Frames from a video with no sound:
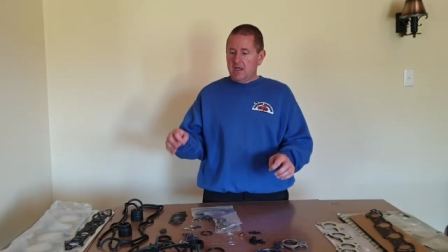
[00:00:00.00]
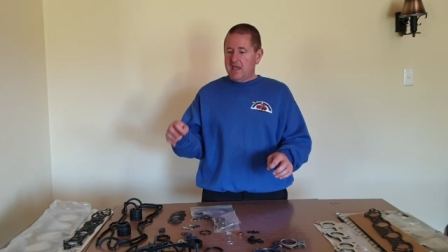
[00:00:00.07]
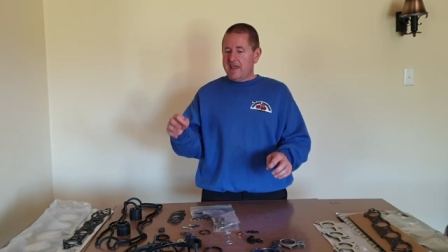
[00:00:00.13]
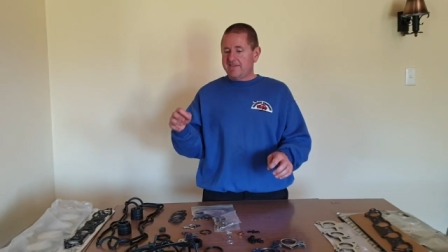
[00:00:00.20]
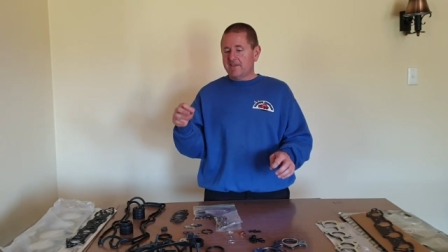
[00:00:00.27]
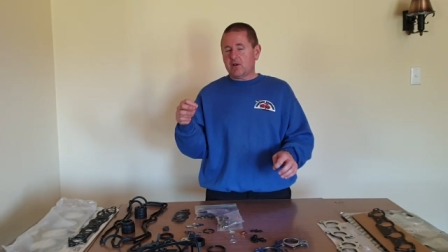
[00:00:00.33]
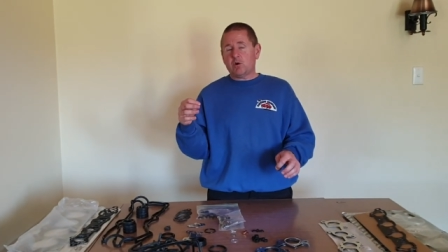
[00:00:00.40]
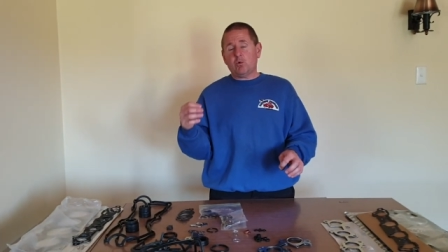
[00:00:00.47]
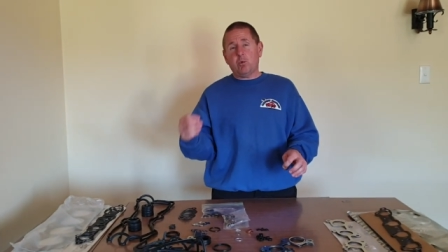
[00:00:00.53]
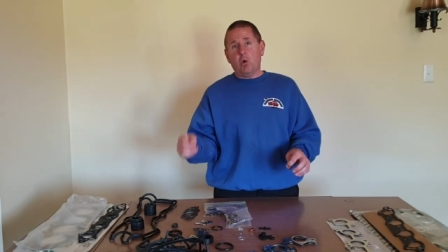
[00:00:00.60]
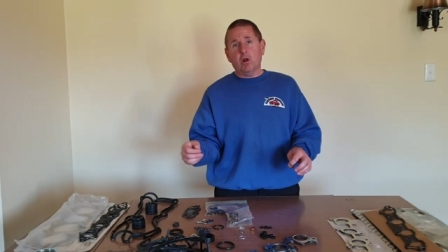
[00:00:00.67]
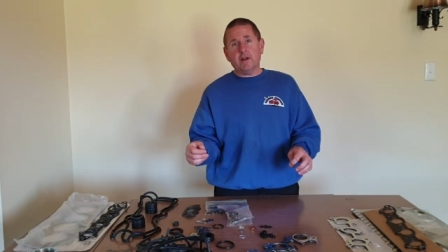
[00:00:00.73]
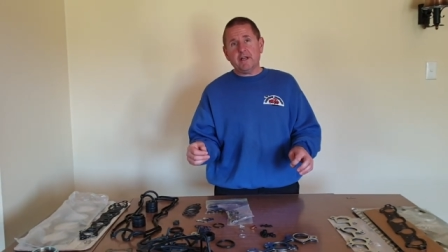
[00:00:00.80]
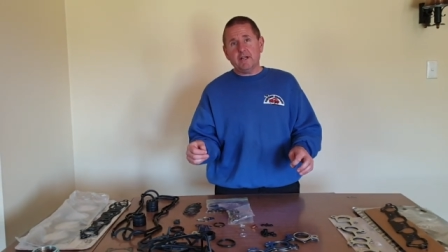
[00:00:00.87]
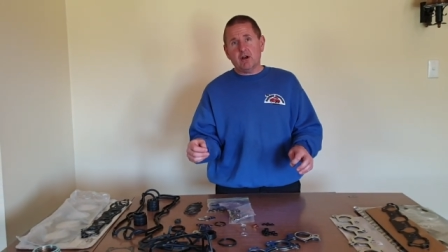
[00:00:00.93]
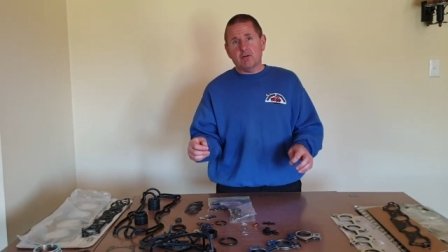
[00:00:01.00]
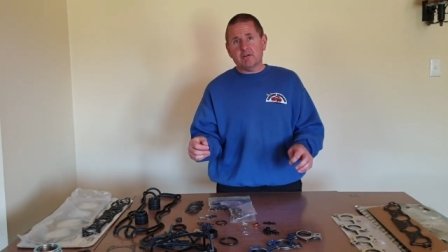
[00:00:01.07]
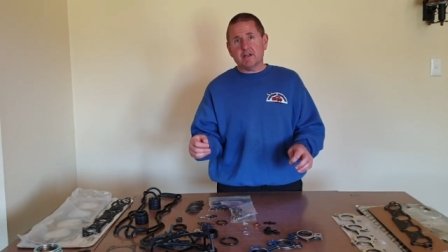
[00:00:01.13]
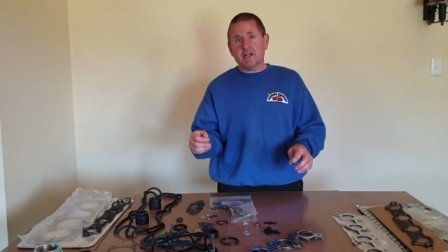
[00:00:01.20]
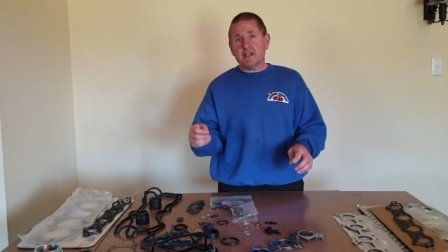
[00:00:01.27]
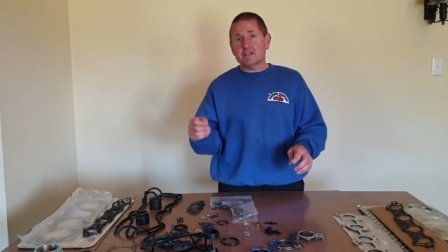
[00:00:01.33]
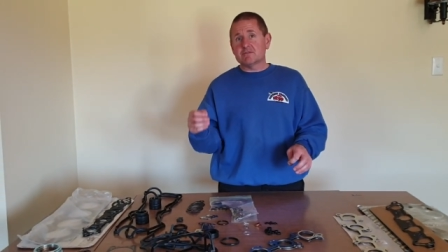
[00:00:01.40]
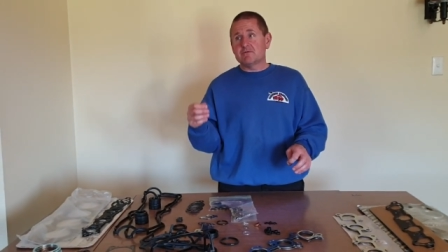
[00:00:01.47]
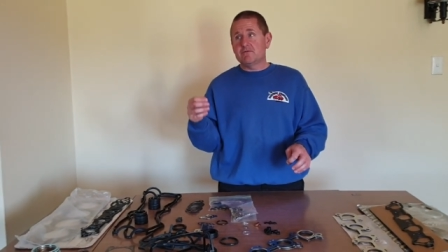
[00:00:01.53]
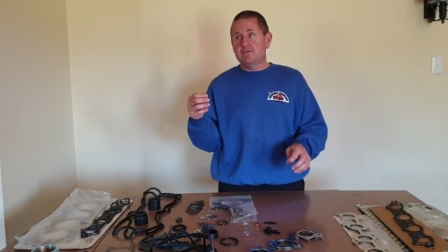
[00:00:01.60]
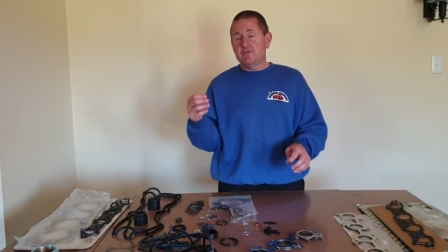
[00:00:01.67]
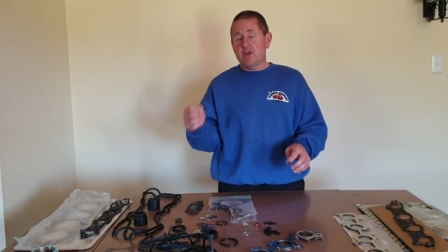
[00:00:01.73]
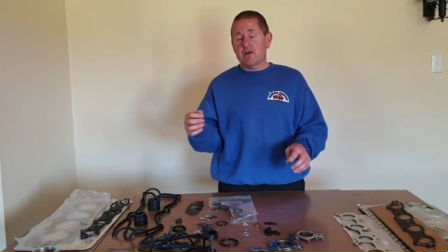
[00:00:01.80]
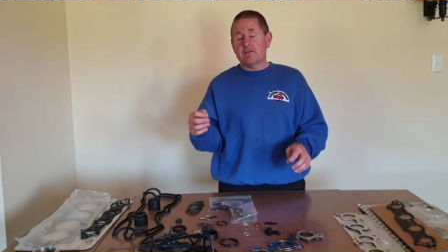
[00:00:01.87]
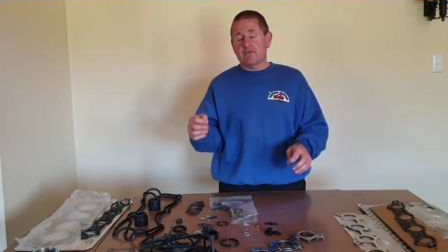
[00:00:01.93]
and the quality of it is
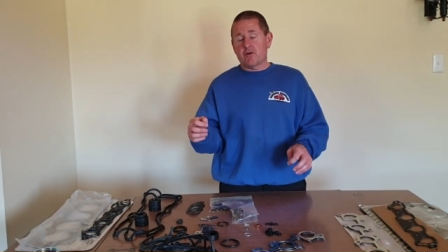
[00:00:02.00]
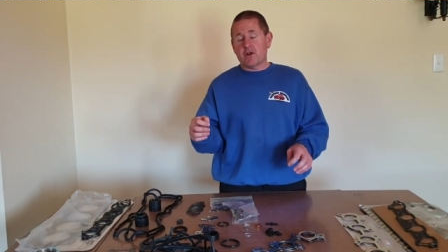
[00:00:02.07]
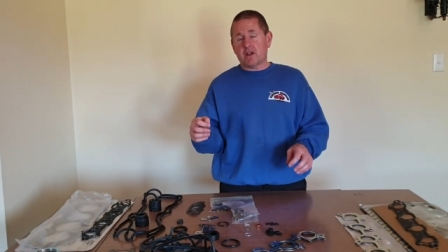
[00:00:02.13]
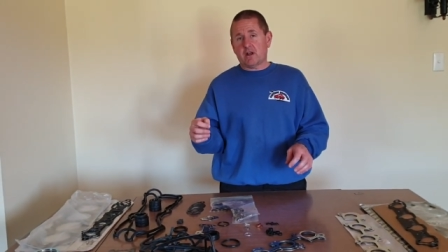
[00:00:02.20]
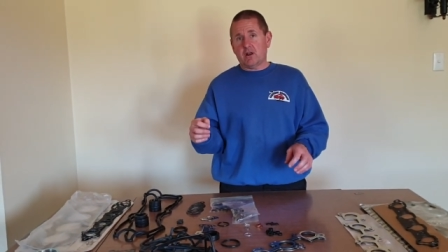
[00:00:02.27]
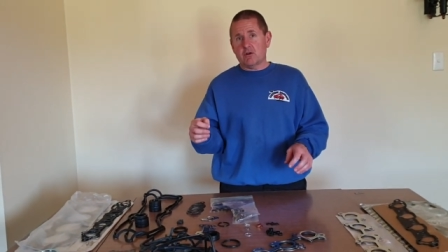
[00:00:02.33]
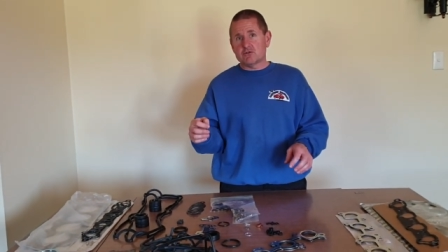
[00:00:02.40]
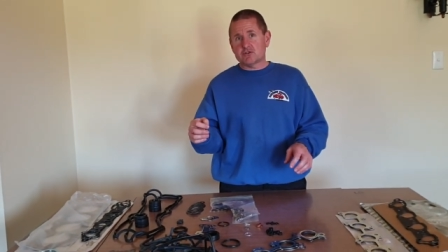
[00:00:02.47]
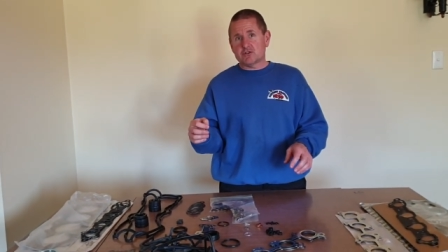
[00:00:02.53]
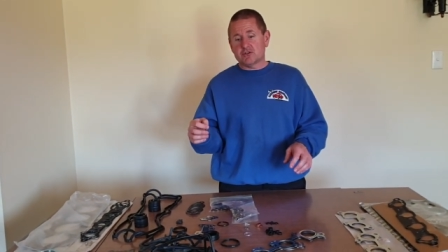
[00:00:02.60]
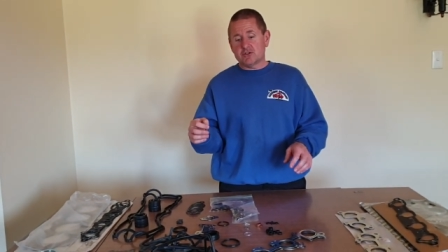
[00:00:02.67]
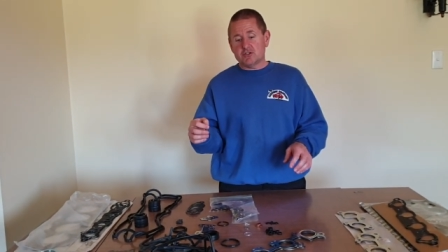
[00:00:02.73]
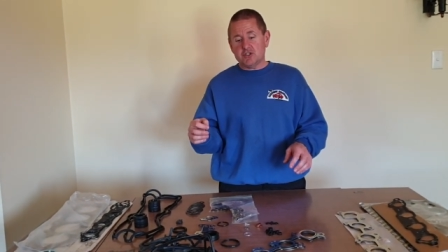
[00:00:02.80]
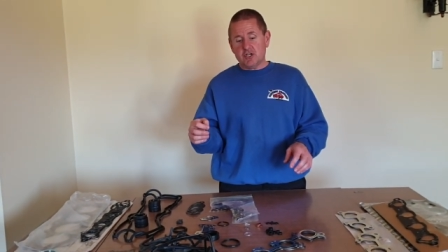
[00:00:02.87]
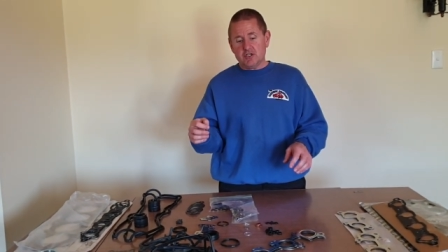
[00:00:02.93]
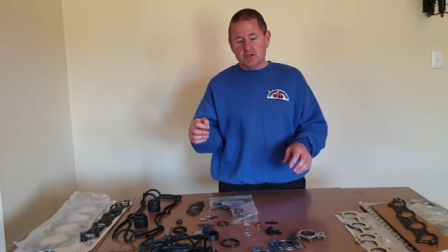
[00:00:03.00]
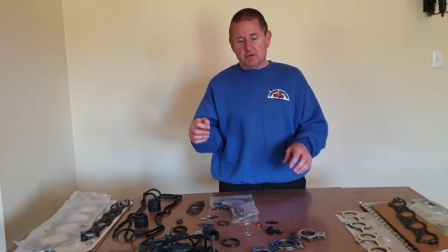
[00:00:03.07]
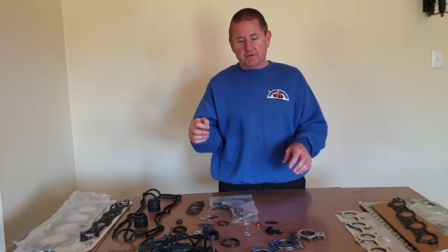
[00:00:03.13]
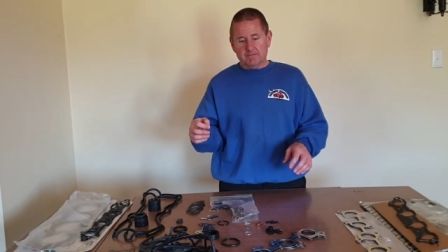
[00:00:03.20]
very close to the genuine.